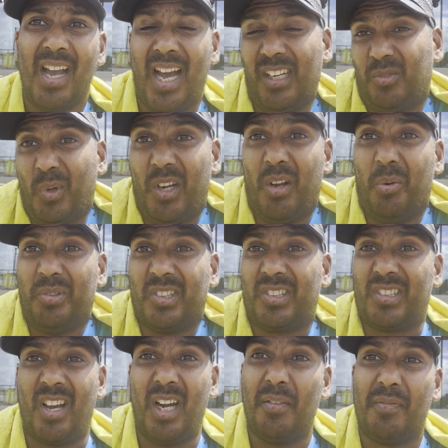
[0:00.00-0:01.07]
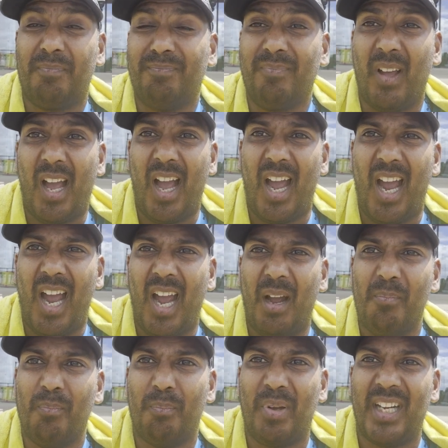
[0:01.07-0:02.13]
it's one I was just kind
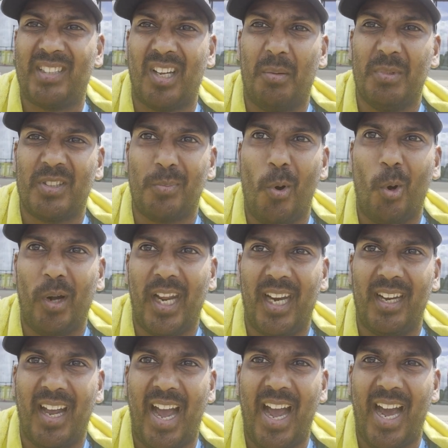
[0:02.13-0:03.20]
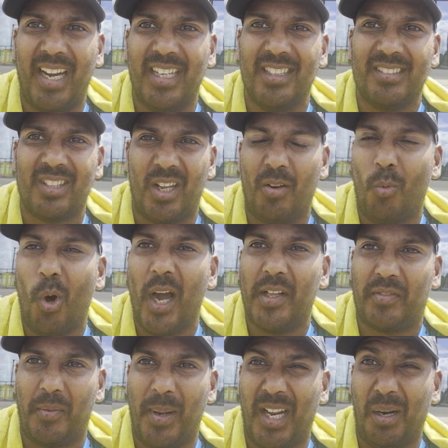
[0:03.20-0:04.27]
of picked up this morning, and it's kind of
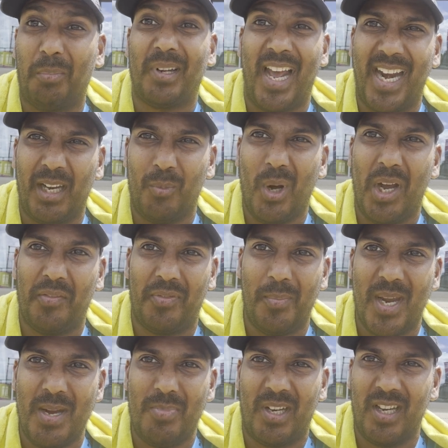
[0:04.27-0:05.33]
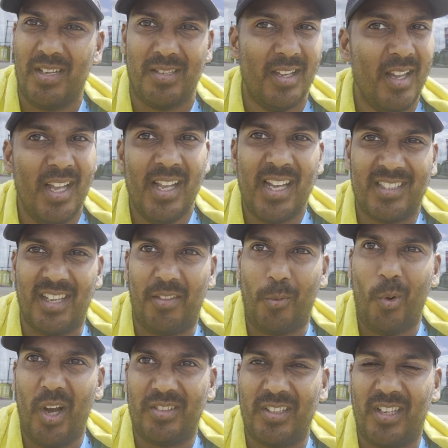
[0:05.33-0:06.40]
worked for me, and I'm glad it worked for me, because there's nothing
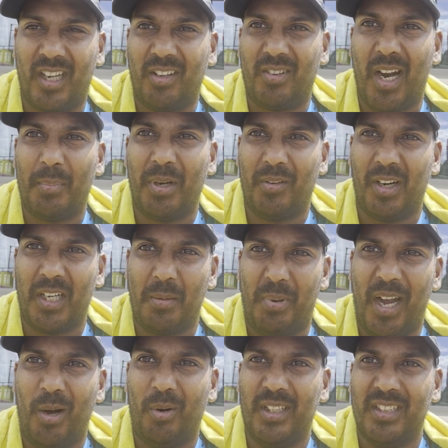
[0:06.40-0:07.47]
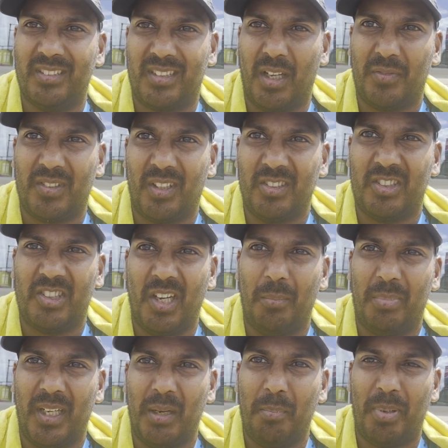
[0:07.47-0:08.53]
worse than kind of grabbing a running belt and your stuff starts
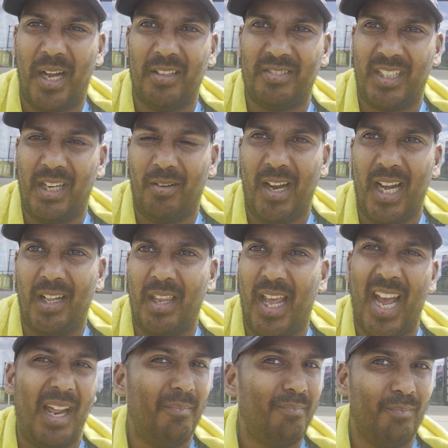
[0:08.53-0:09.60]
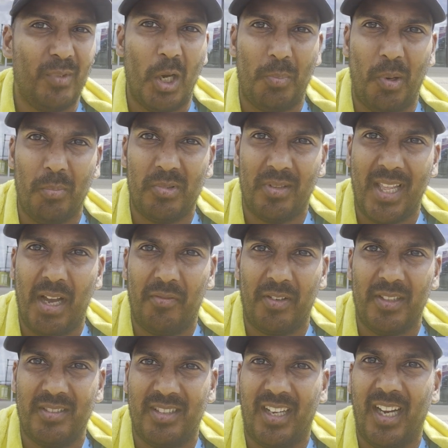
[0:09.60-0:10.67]
jumping and bouncing around, and no problems on that
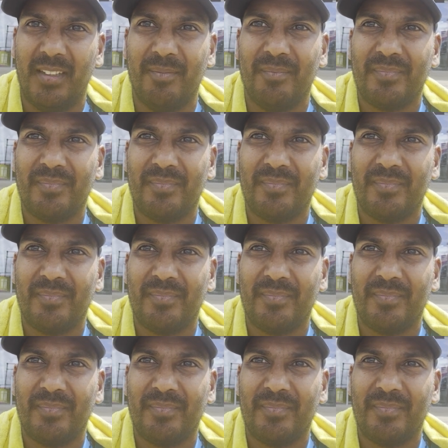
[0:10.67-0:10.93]
front today.